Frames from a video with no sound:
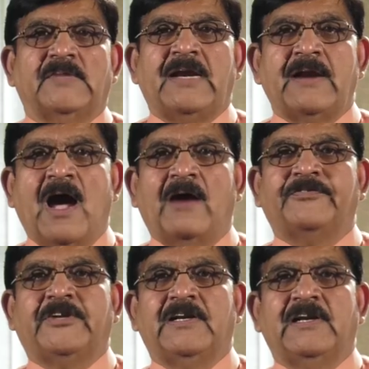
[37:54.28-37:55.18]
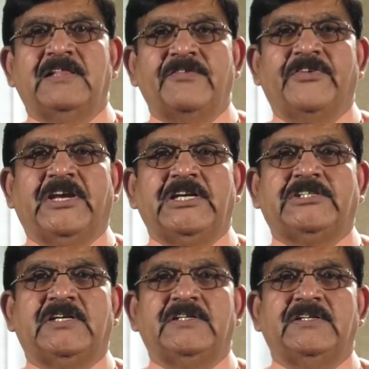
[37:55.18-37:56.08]
and after
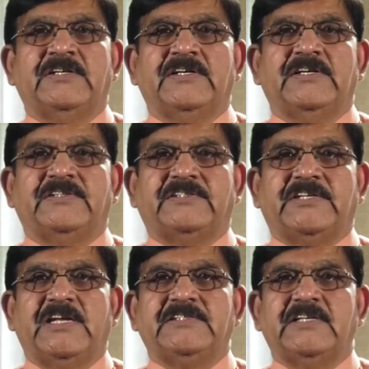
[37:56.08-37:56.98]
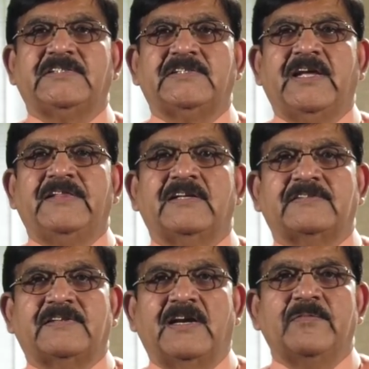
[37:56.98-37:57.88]
lithification changes in the
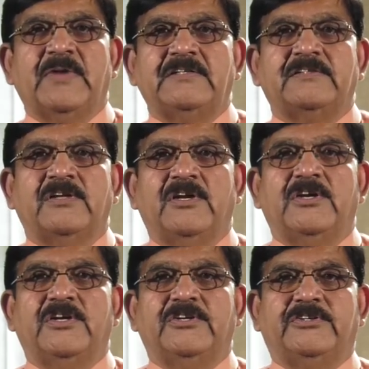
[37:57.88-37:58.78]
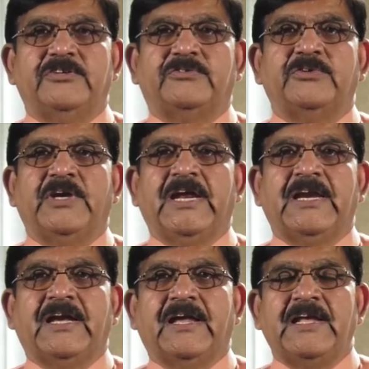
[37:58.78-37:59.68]
sediments due to
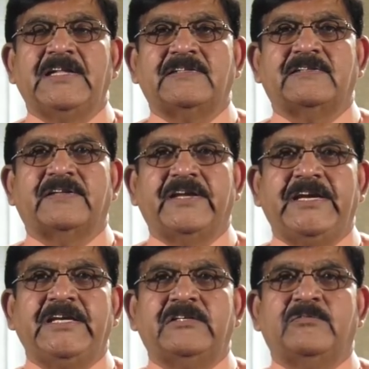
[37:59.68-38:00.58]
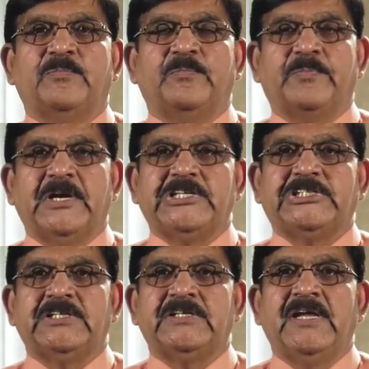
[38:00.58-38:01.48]
increased heat,
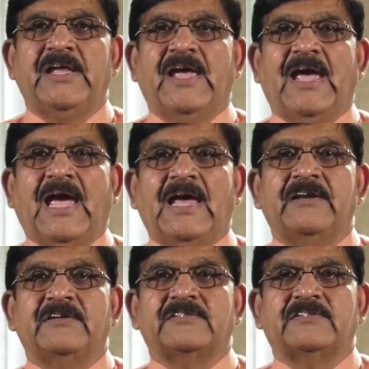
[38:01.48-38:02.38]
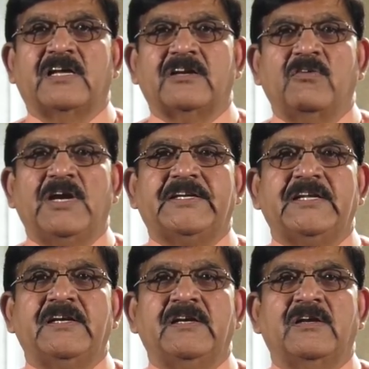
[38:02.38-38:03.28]
pressure and
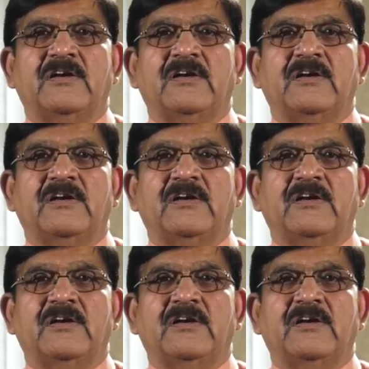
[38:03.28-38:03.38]
circulating